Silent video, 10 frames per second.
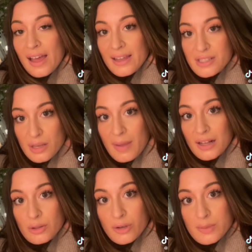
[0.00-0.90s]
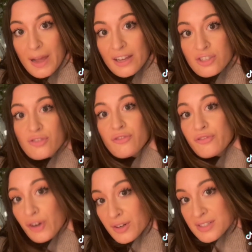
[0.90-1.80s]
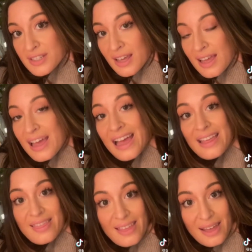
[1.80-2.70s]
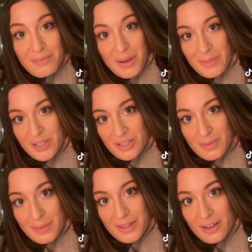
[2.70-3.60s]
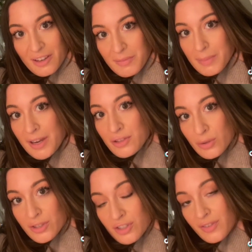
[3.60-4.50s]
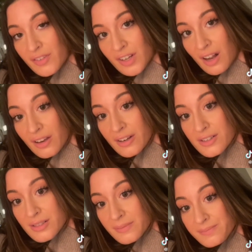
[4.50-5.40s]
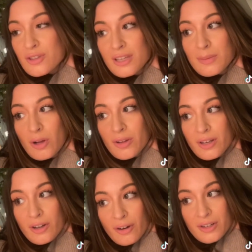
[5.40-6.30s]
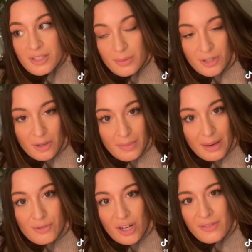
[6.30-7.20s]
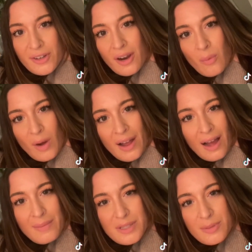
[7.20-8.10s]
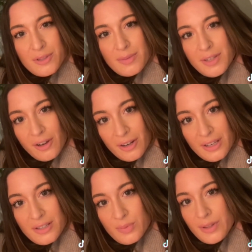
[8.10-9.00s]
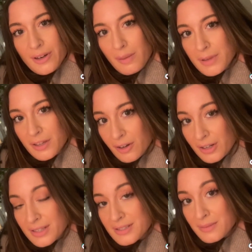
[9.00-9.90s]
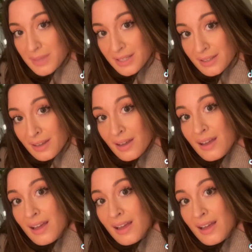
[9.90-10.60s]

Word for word: and send back Laura's package first. And then maybe, just maybe, they'll give me my $250. So they keep mm-hmm. calling it a courtesy return, but I'm trying to figure out why I'm supposed to be courteous when they're not being courteous to me